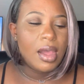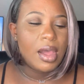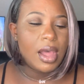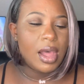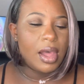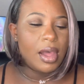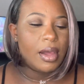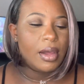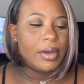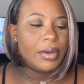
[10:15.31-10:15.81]

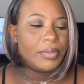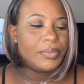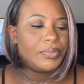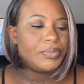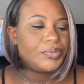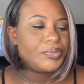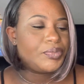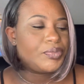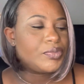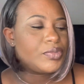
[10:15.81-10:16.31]

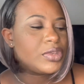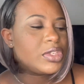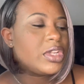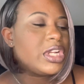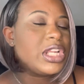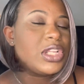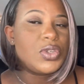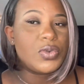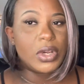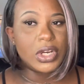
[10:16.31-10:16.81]
So
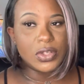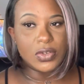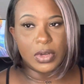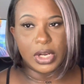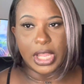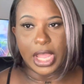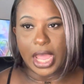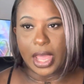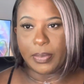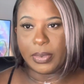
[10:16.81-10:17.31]
then
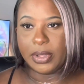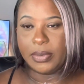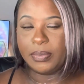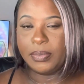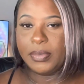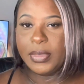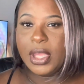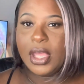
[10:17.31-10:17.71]
2020 happened,